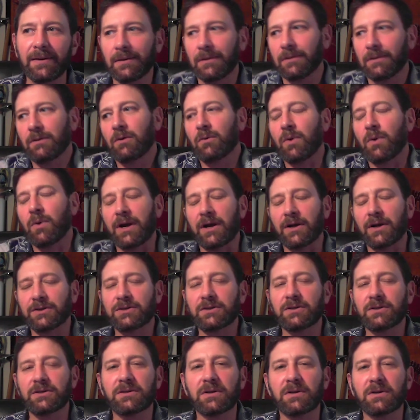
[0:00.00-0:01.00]
well, what
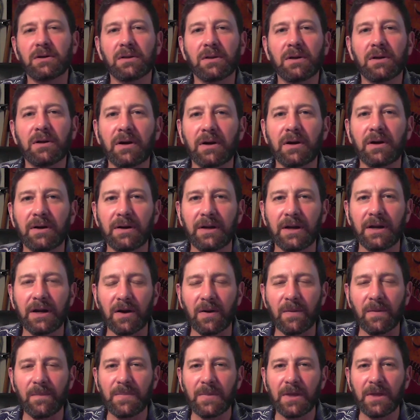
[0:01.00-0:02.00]
else is there to learn, you
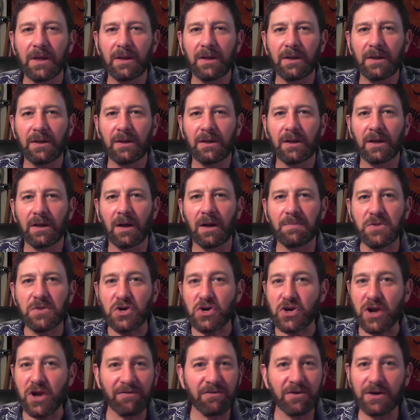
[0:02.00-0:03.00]
know? Um,
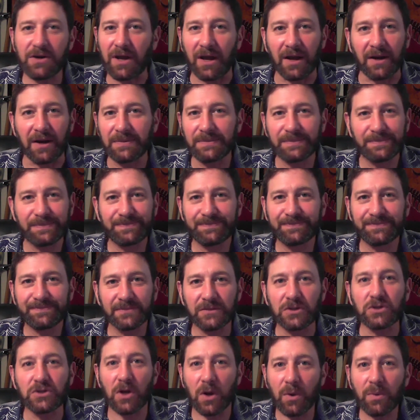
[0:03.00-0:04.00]
you're never done.
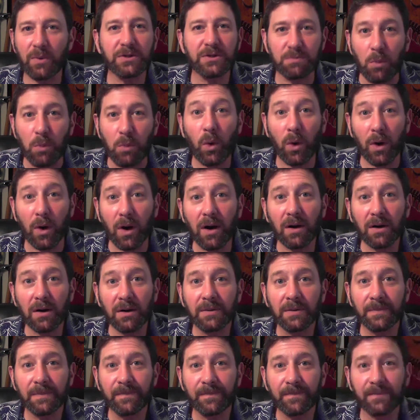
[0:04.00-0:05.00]
There's always more.
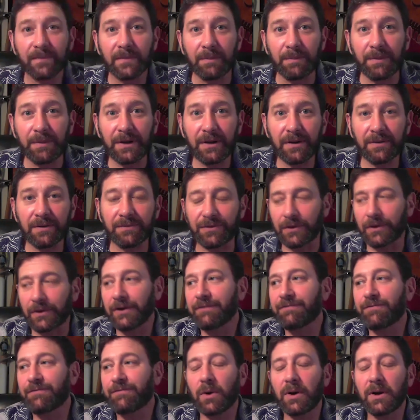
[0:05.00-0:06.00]
I mean, here,
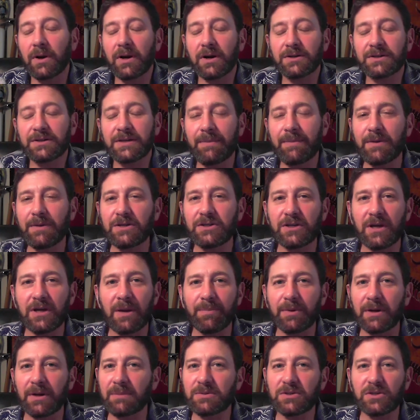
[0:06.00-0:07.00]
thirty-four years I've been
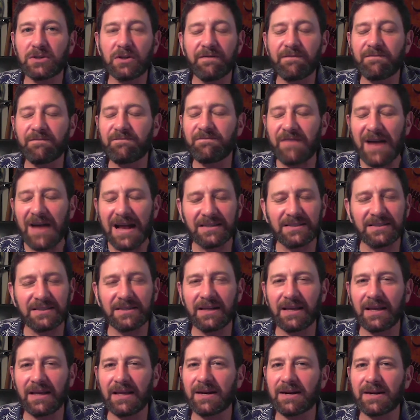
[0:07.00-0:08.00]
jumping. I'm still
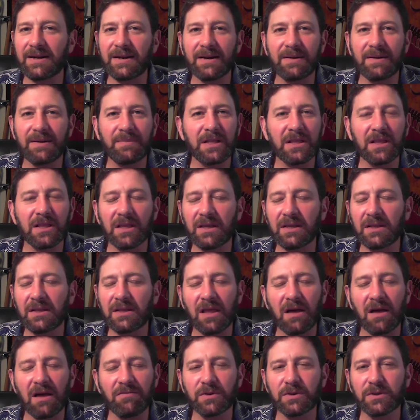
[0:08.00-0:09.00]
fascinated and I'm in, in
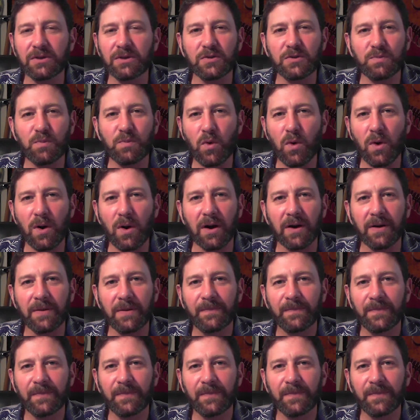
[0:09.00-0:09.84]
love with the sport.